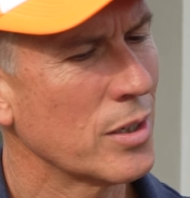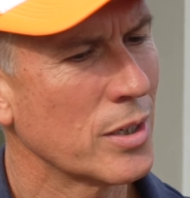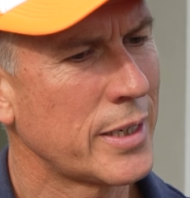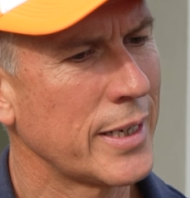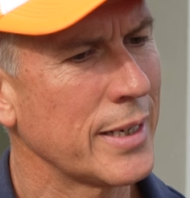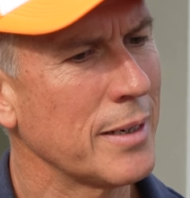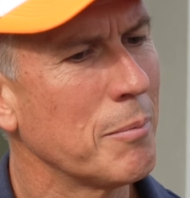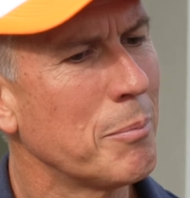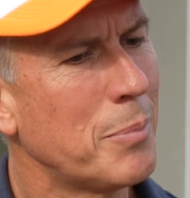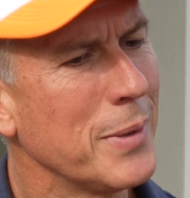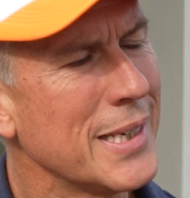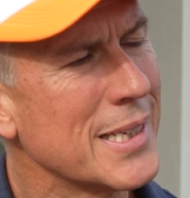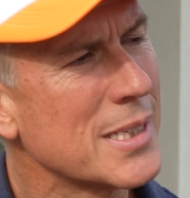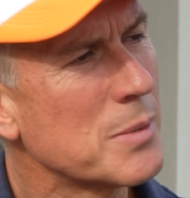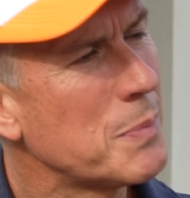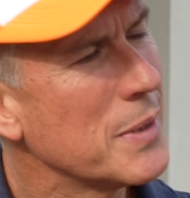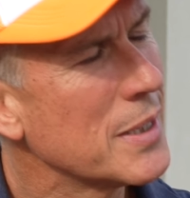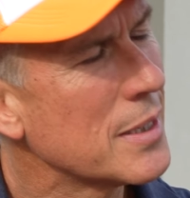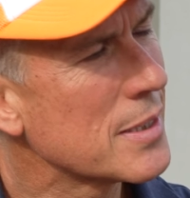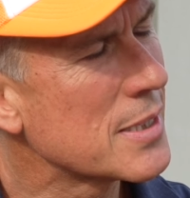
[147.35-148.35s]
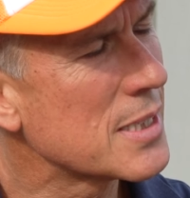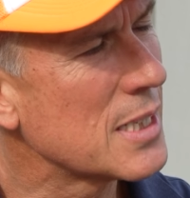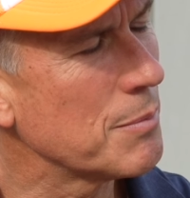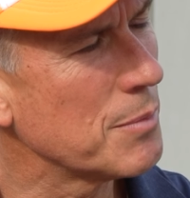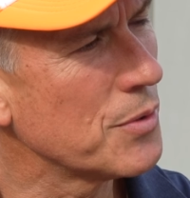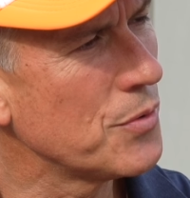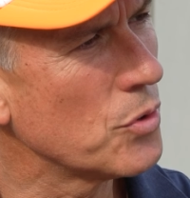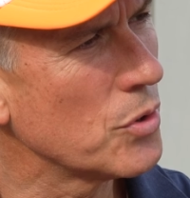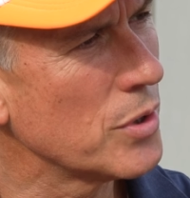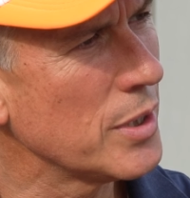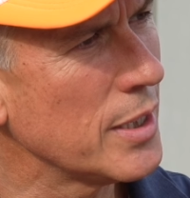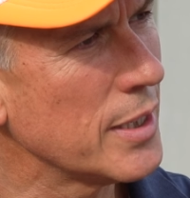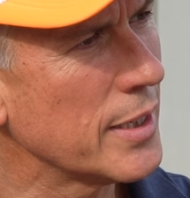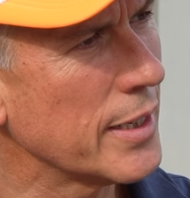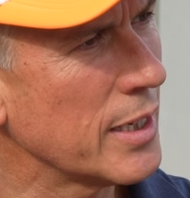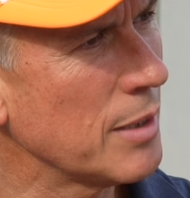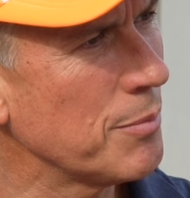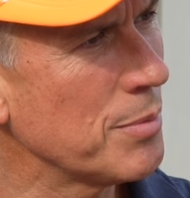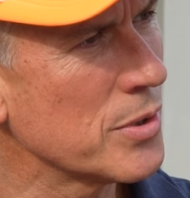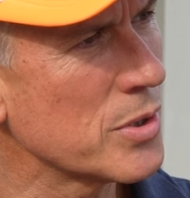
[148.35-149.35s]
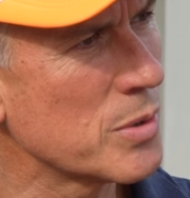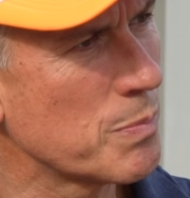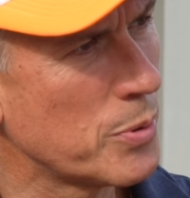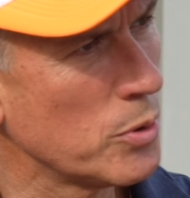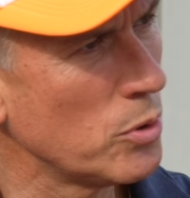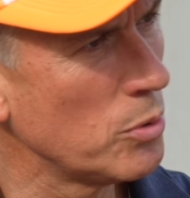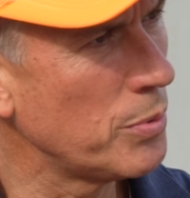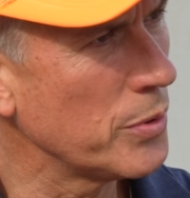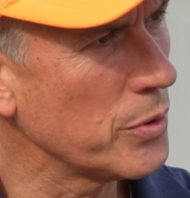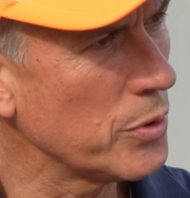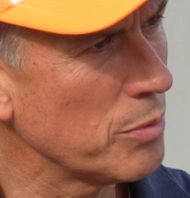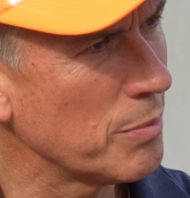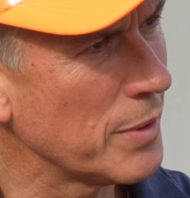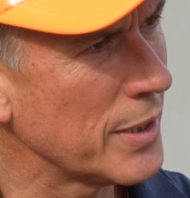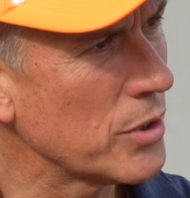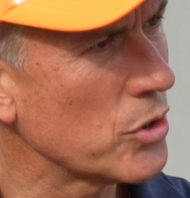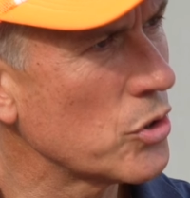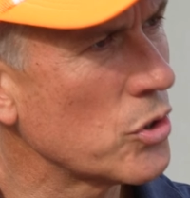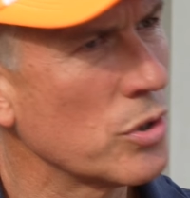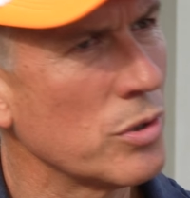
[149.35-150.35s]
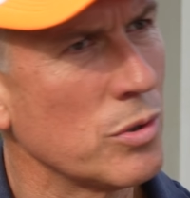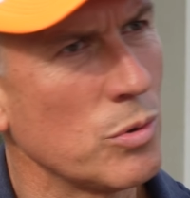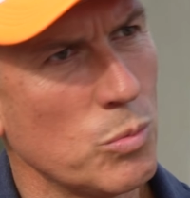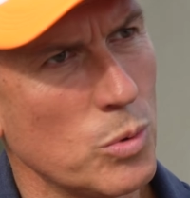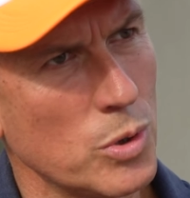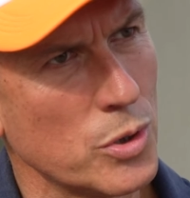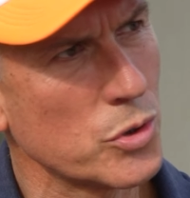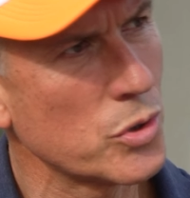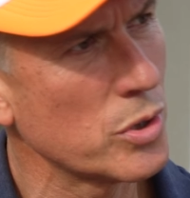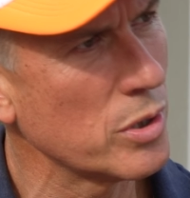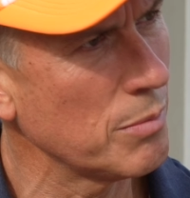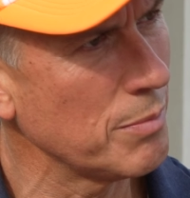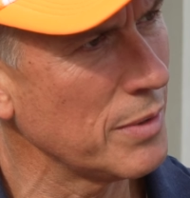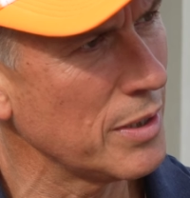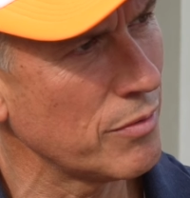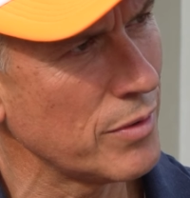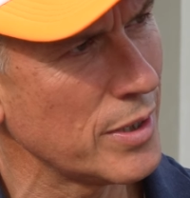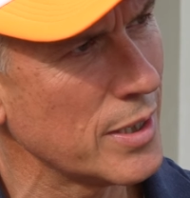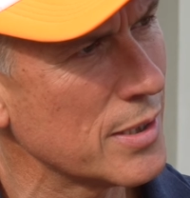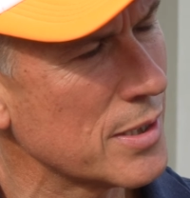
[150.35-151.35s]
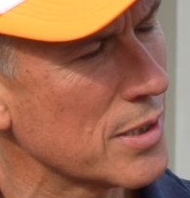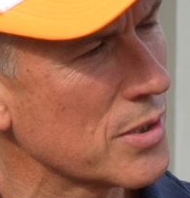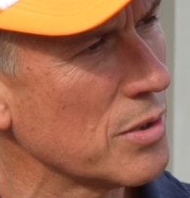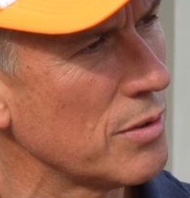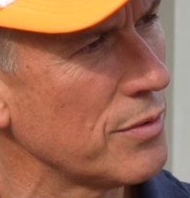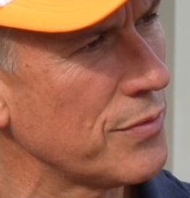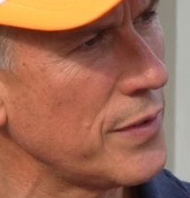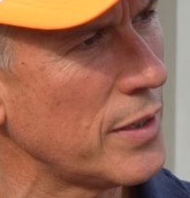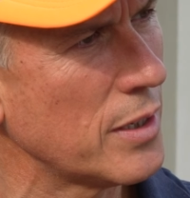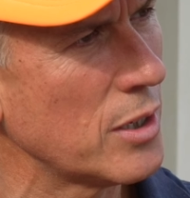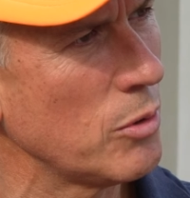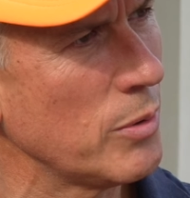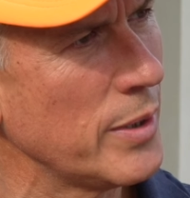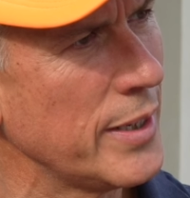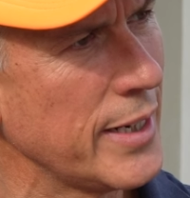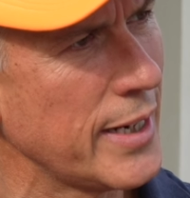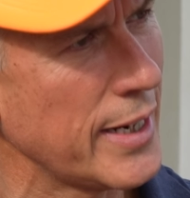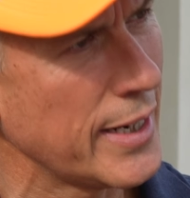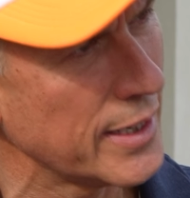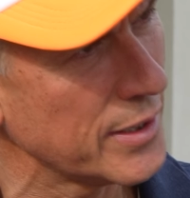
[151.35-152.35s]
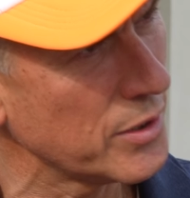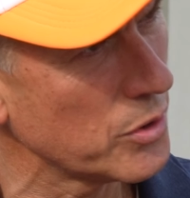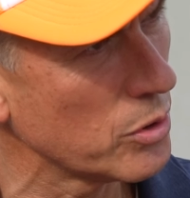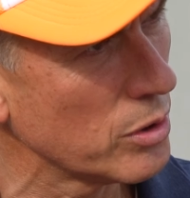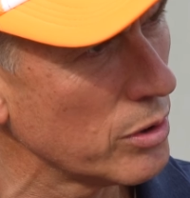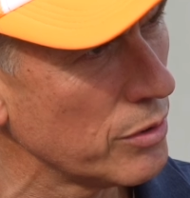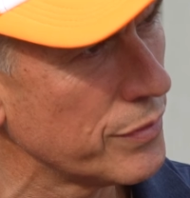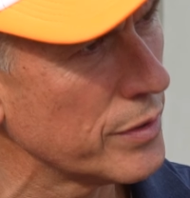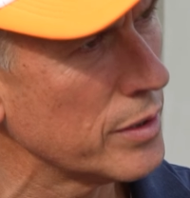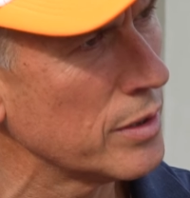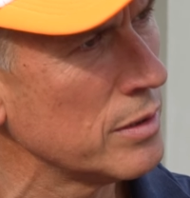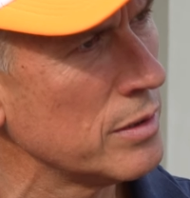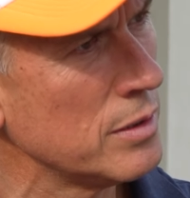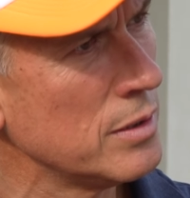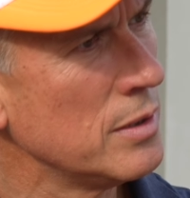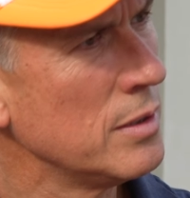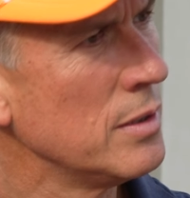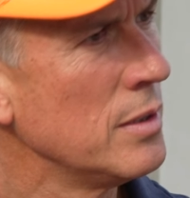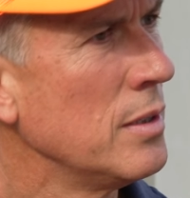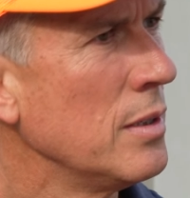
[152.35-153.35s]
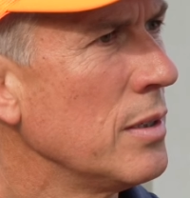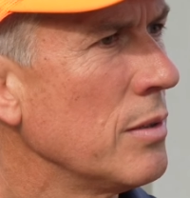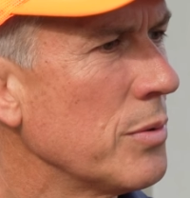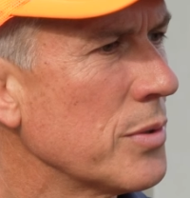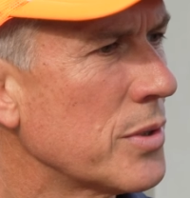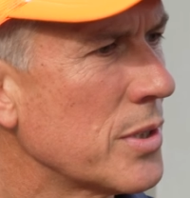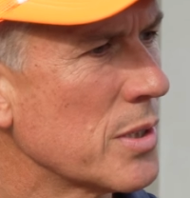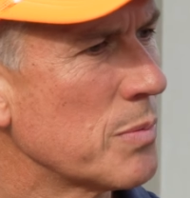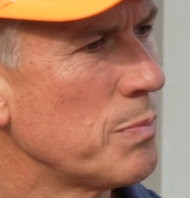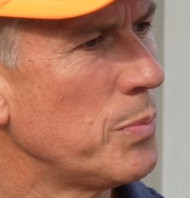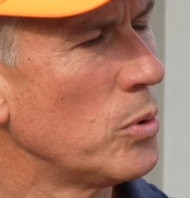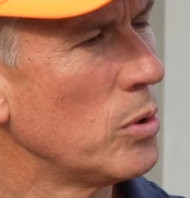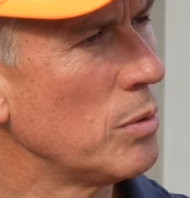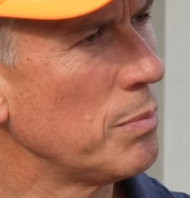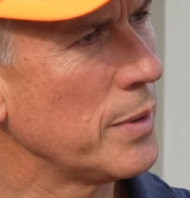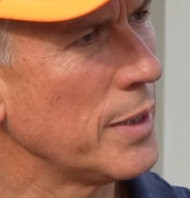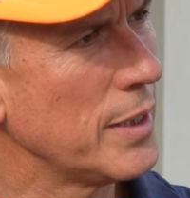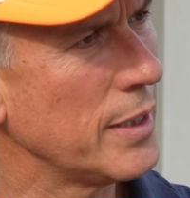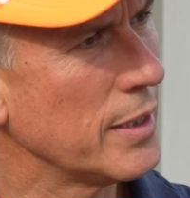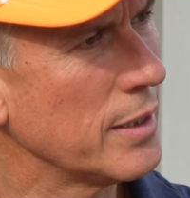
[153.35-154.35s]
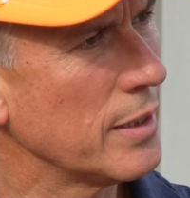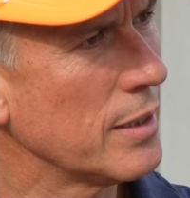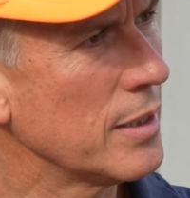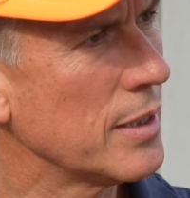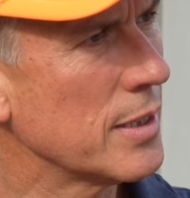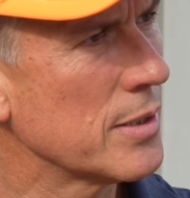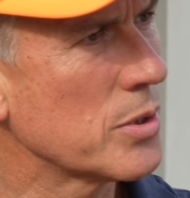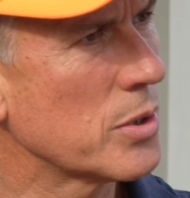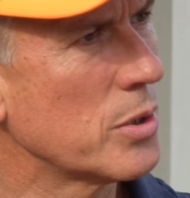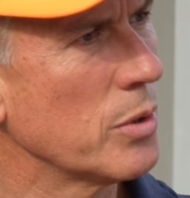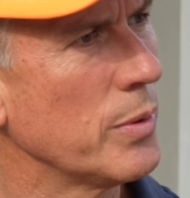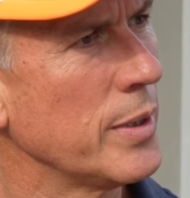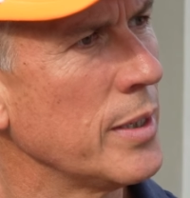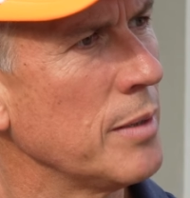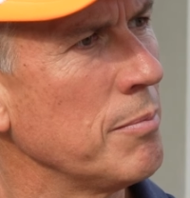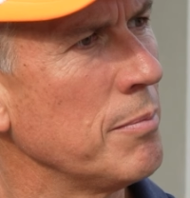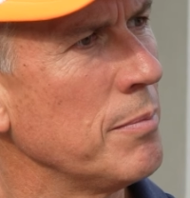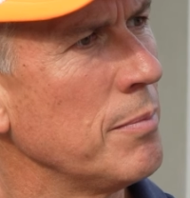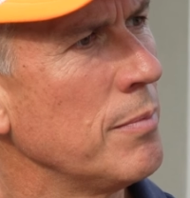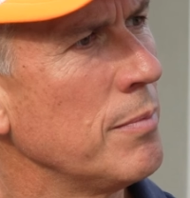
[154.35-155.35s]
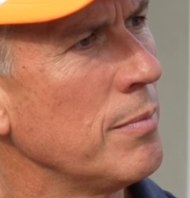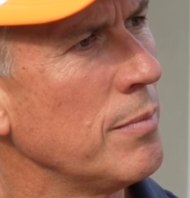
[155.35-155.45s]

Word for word: Can it be as big as some of your near neighbours? Pilbara, you mentioned, Wodgina and Minres is not far away. Andover was just bought by S Q M.